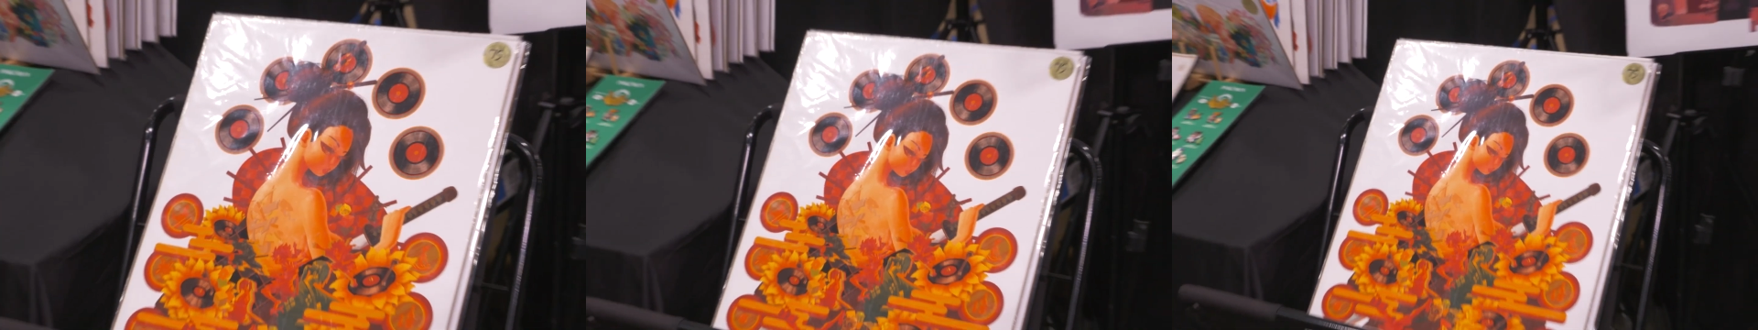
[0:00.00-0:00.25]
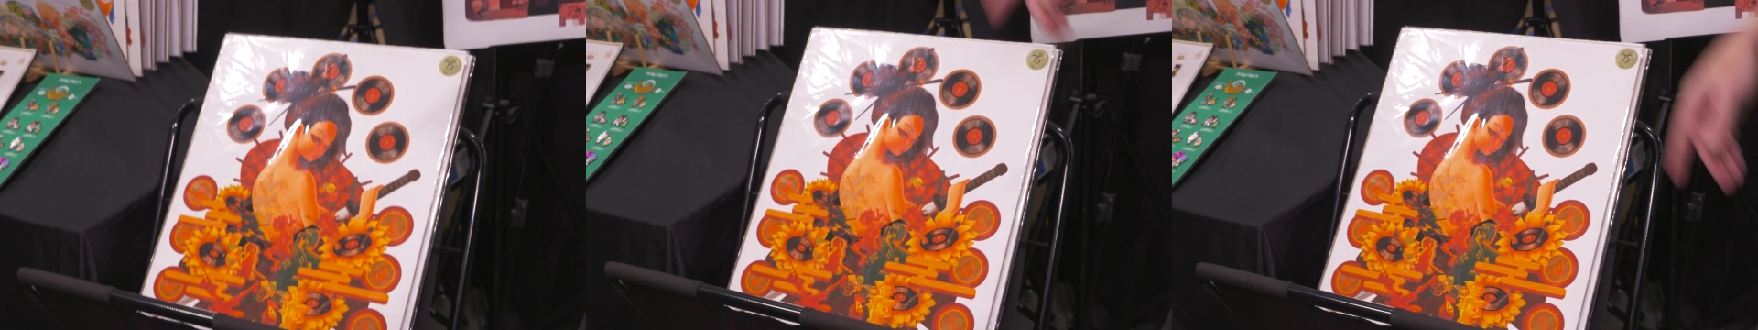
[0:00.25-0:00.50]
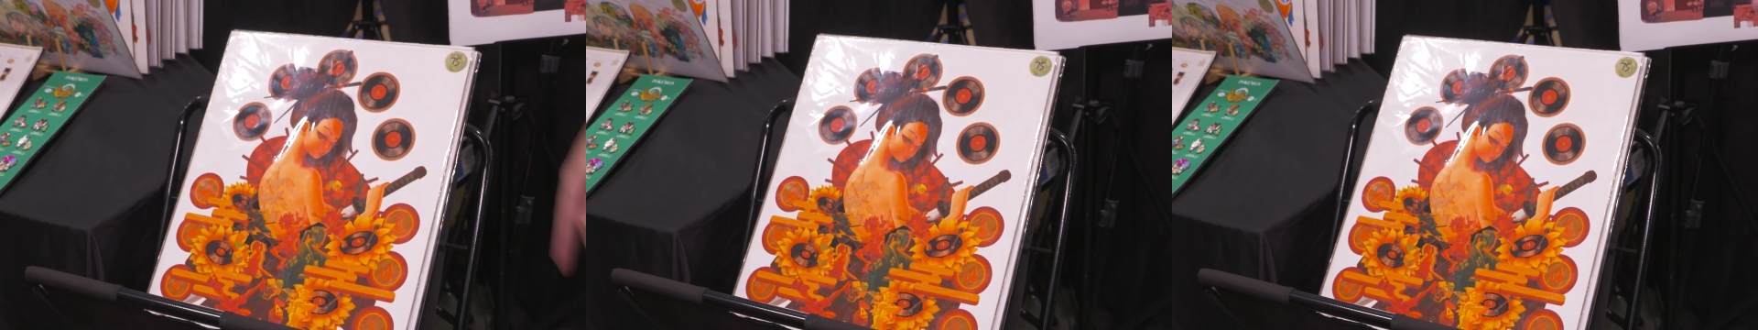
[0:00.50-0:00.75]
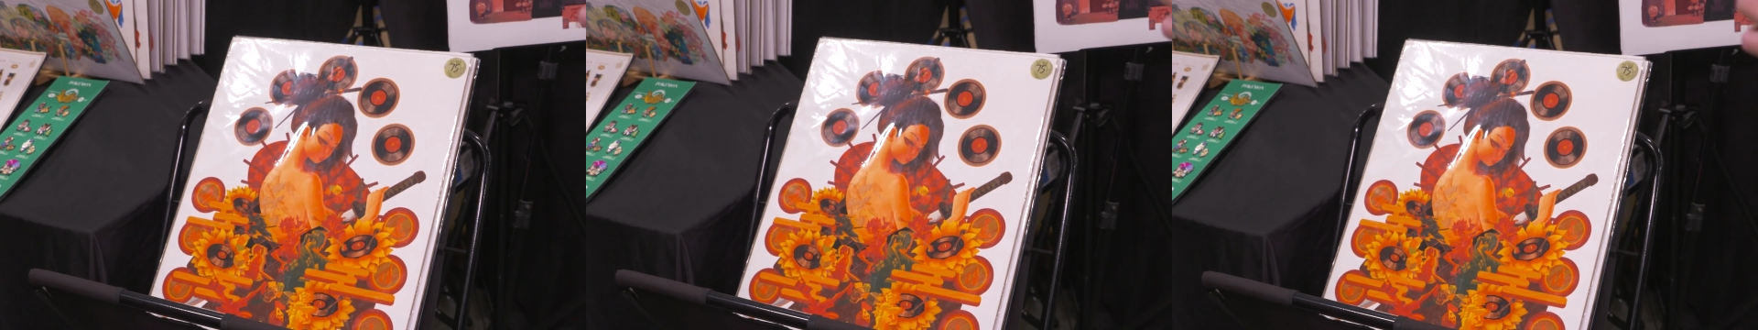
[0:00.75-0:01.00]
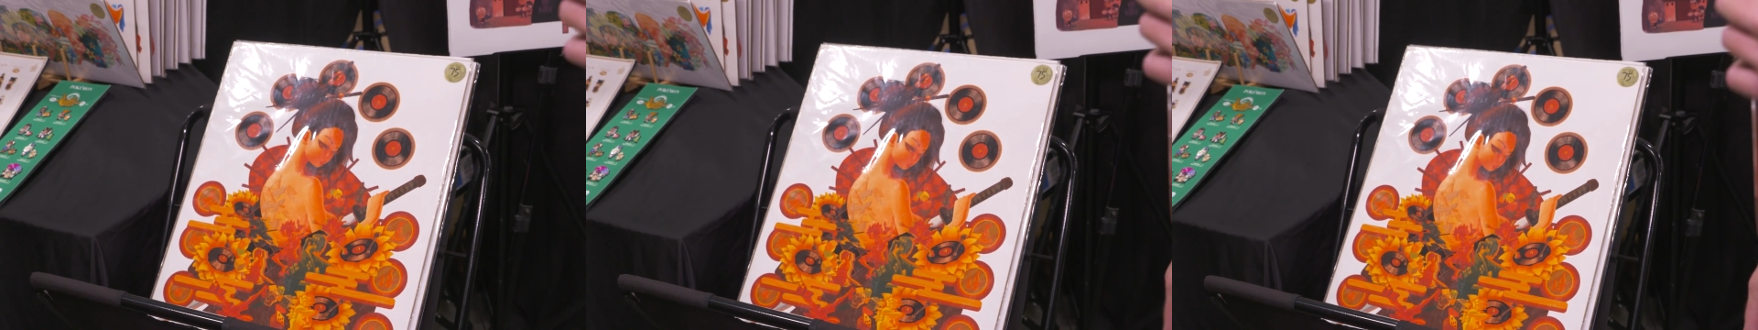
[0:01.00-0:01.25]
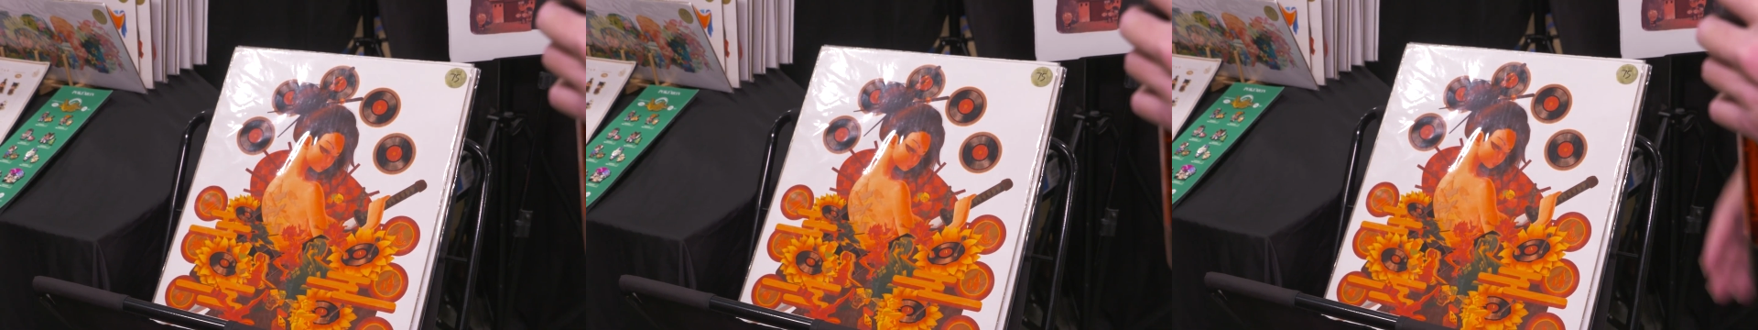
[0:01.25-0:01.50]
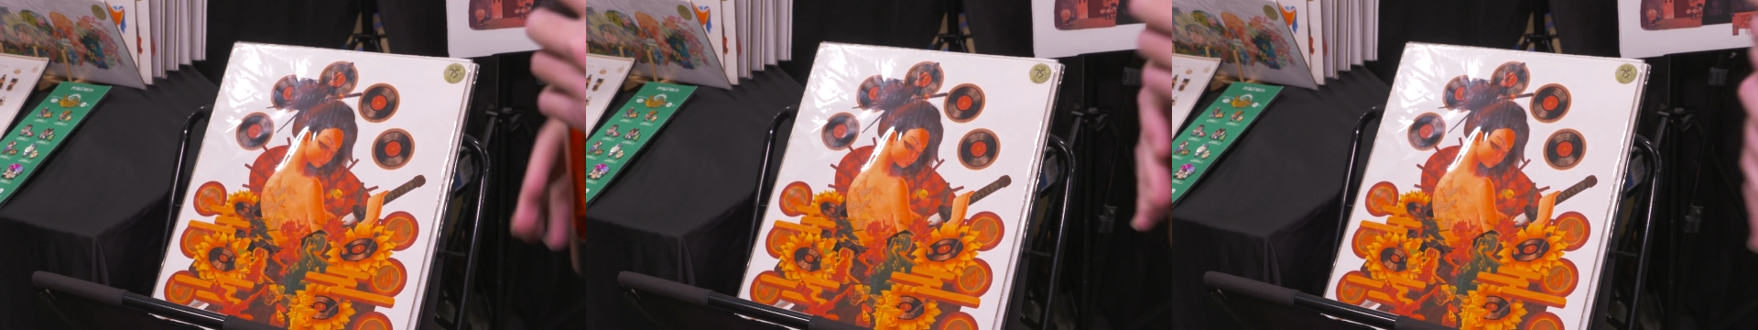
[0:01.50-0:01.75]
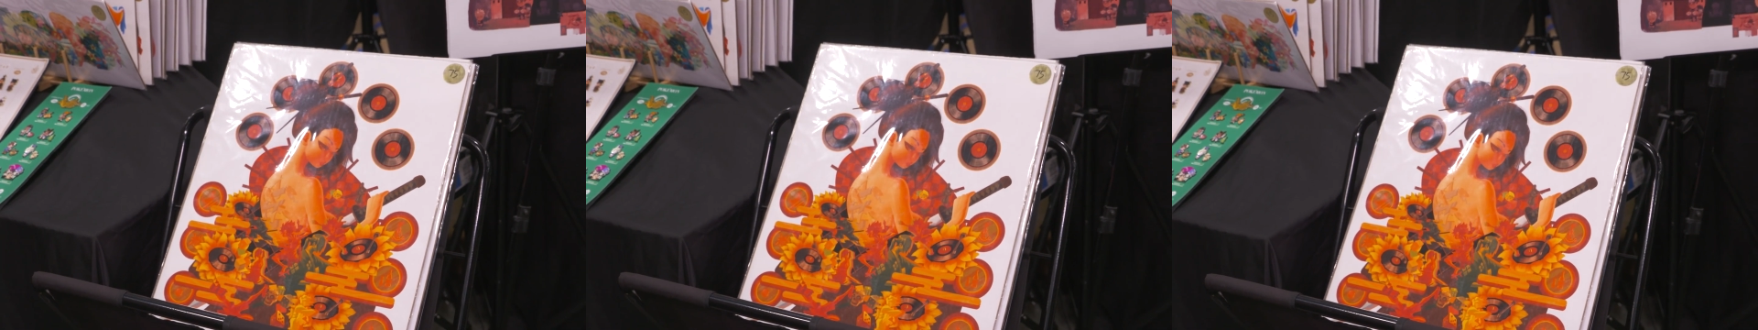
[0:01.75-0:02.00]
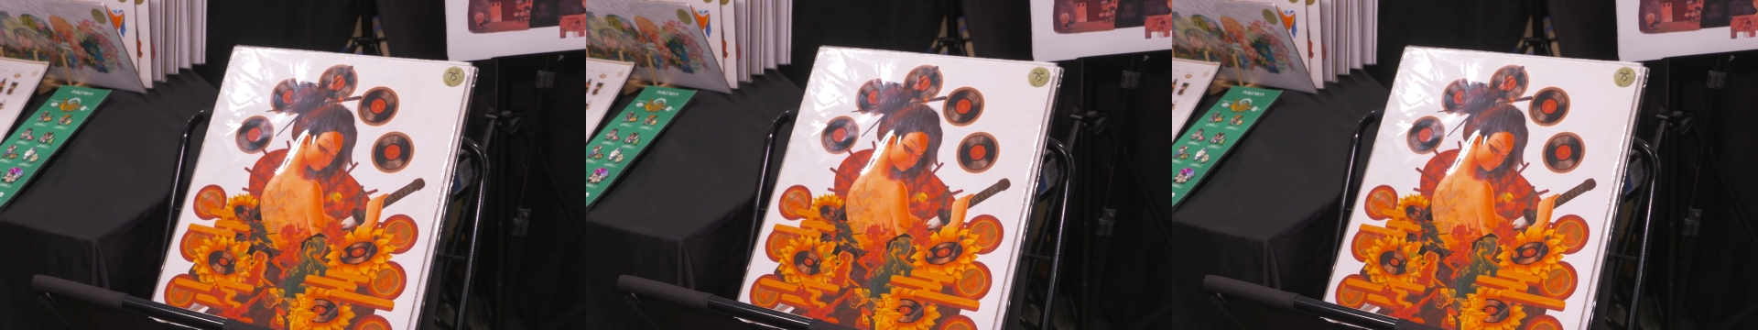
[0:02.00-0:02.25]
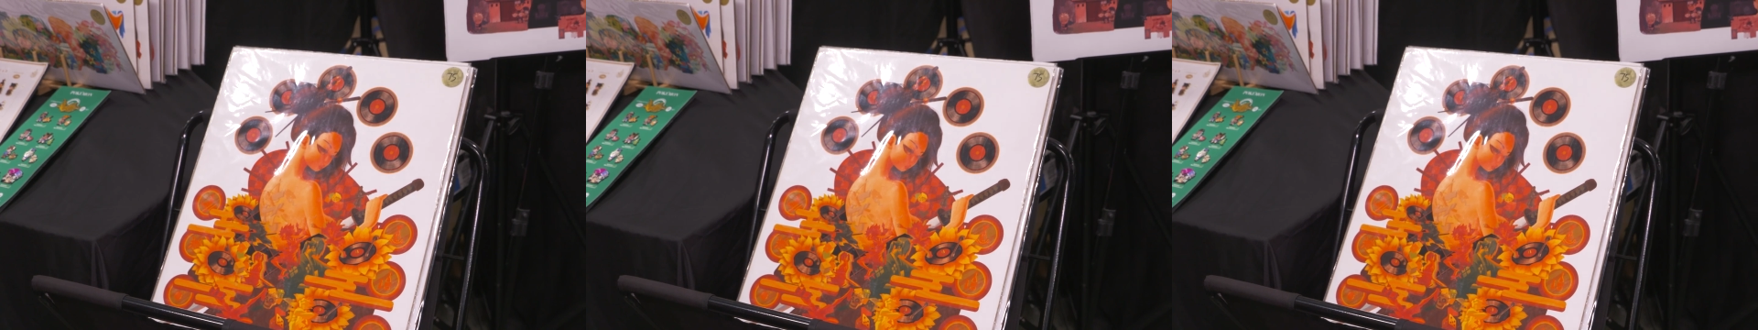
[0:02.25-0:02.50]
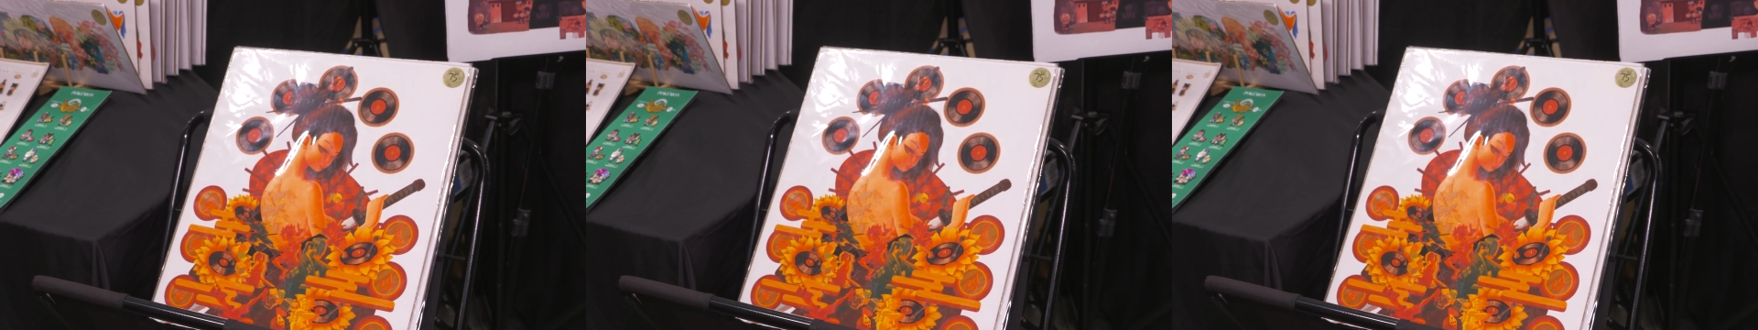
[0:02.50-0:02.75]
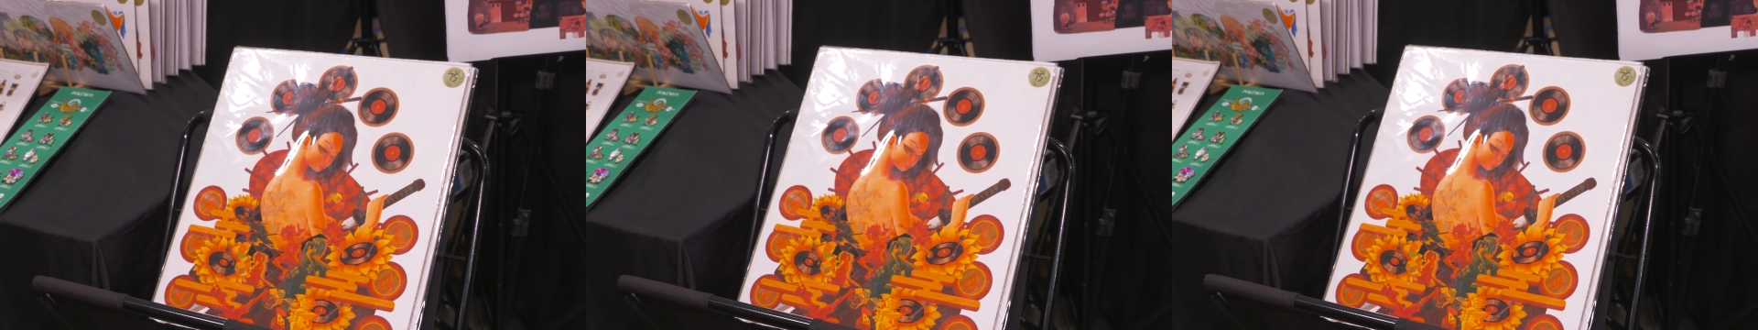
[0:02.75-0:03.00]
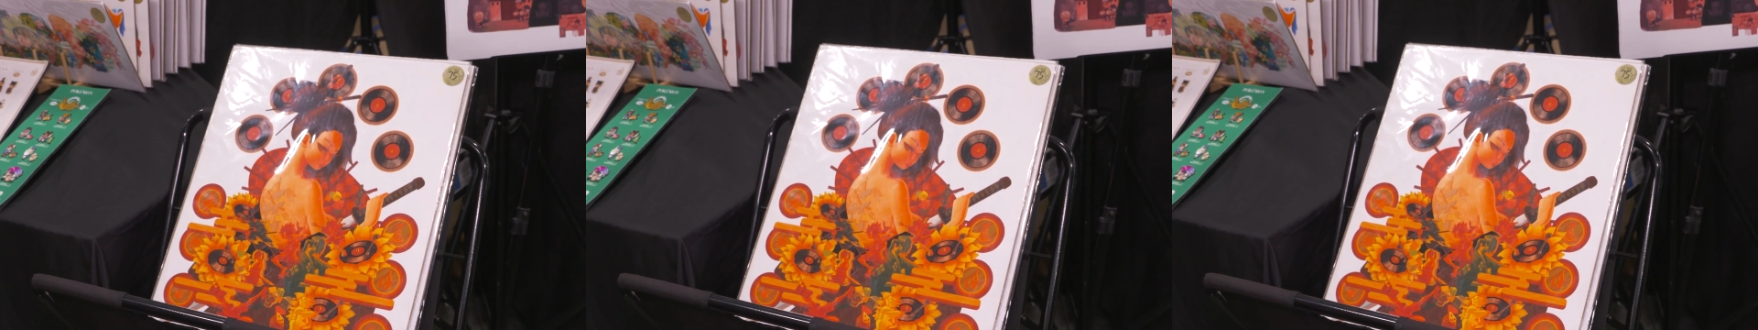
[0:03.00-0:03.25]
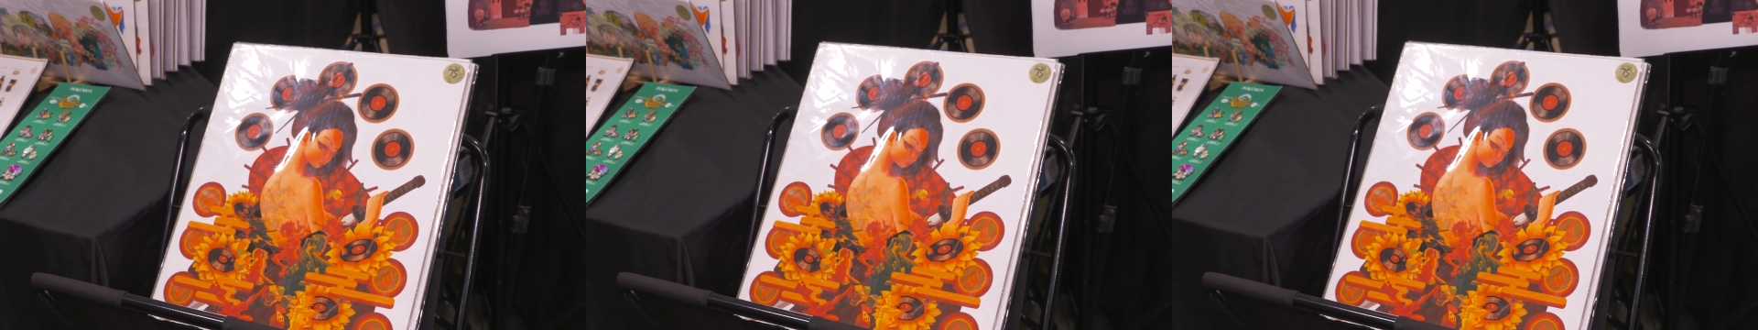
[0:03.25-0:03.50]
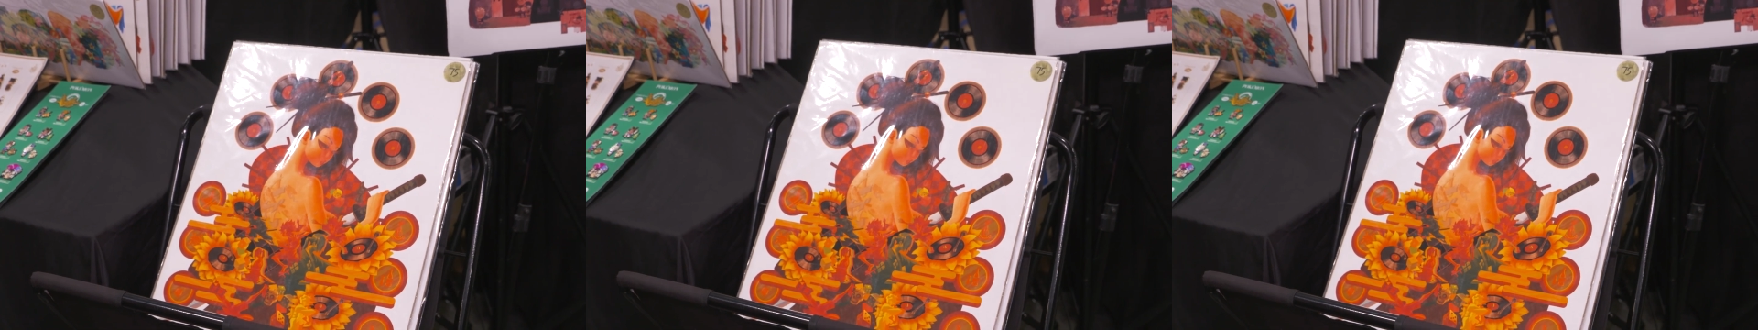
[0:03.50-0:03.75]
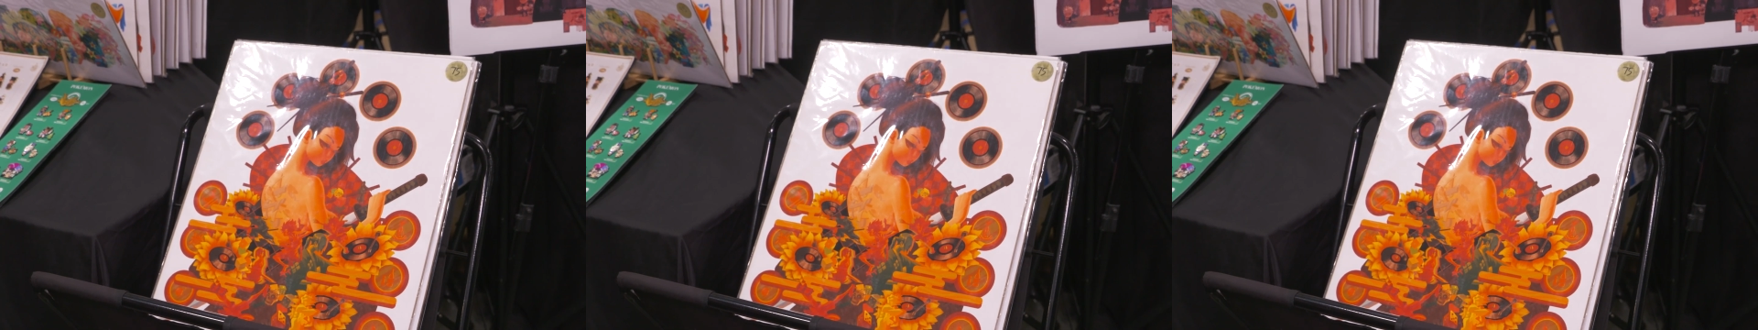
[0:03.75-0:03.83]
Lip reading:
(no speaker visible)